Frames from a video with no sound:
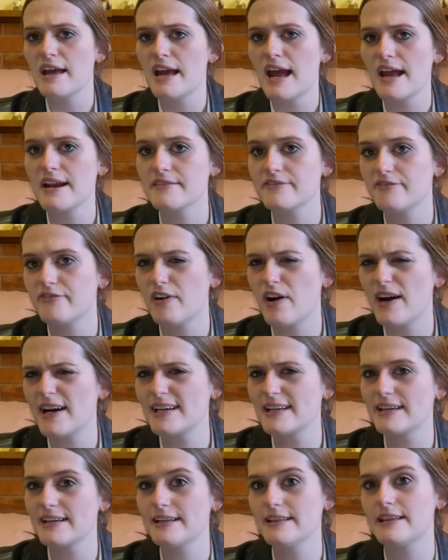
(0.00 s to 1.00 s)
And
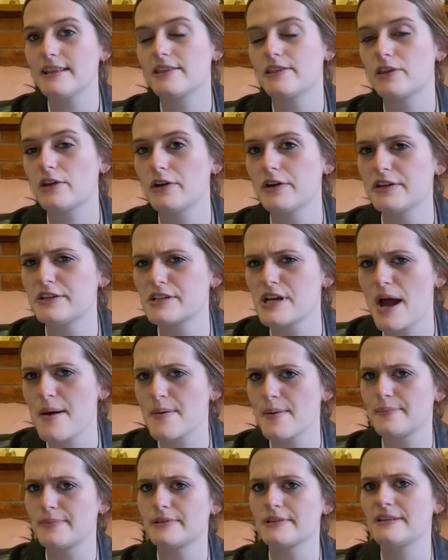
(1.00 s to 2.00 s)
finally, the third type
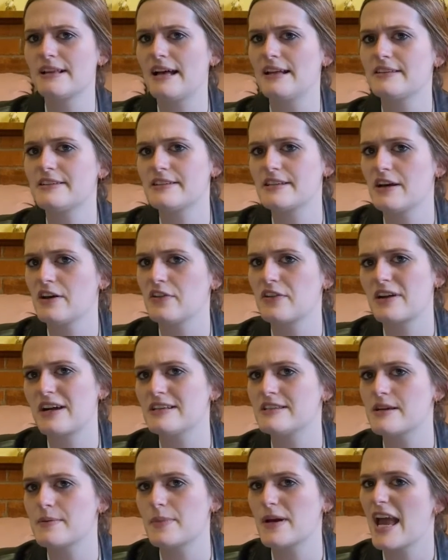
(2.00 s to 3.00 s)
of blood cell that I
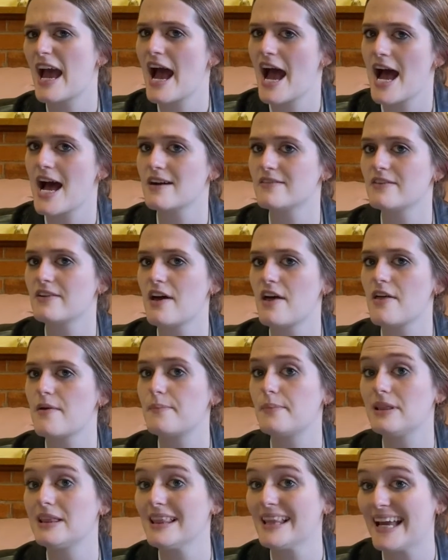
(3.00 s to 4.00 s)
said we have,
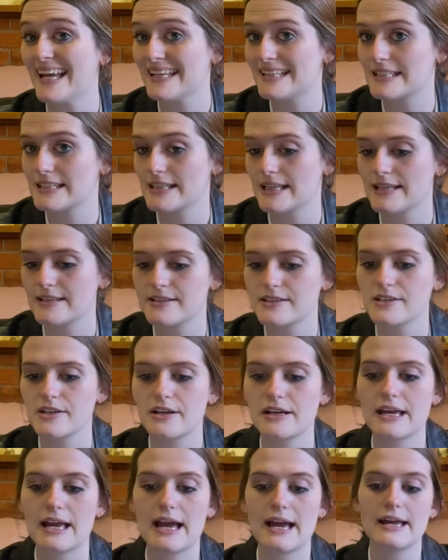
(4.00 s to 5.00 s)
platelets,
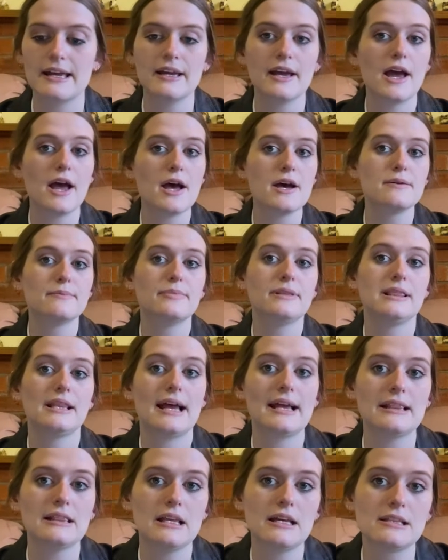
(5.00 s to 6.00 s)
okay?
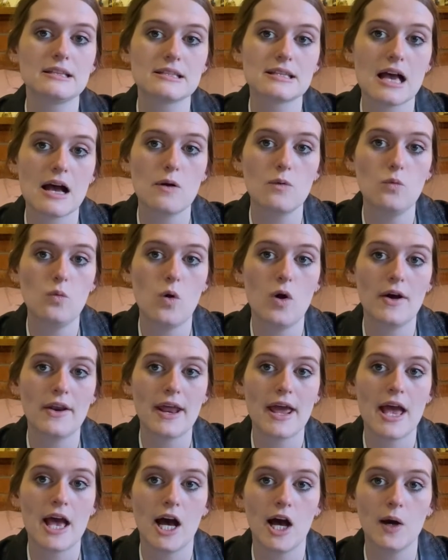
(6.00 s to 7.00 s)
Platelets are what
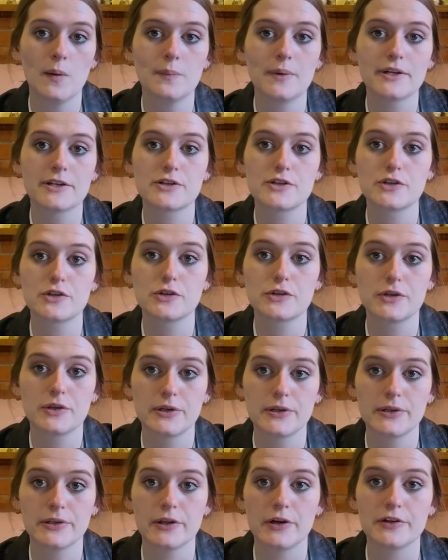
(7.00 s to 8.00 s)
help to
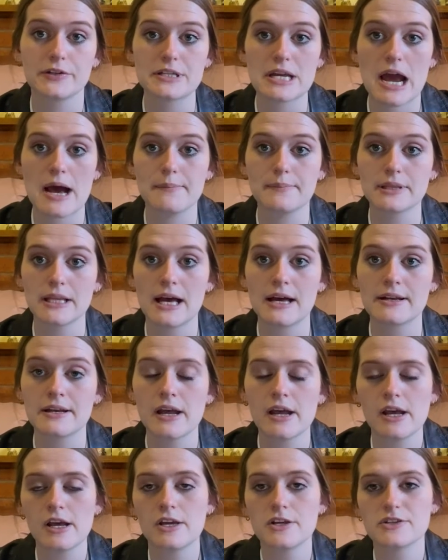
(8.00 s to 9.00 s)
clot our blood.
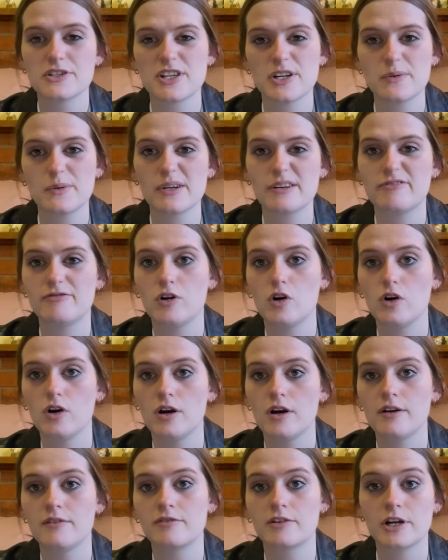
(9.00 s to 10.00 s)
So you know when you fall
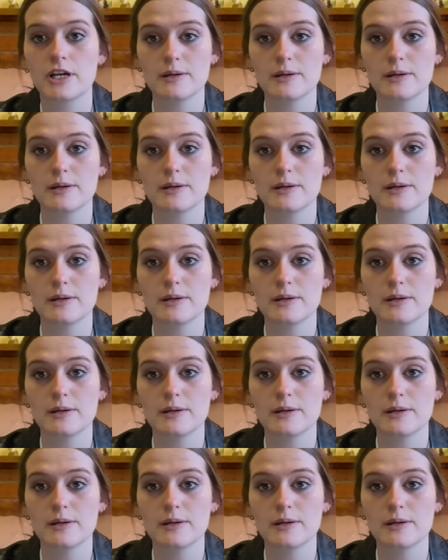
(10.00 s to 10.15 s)
over and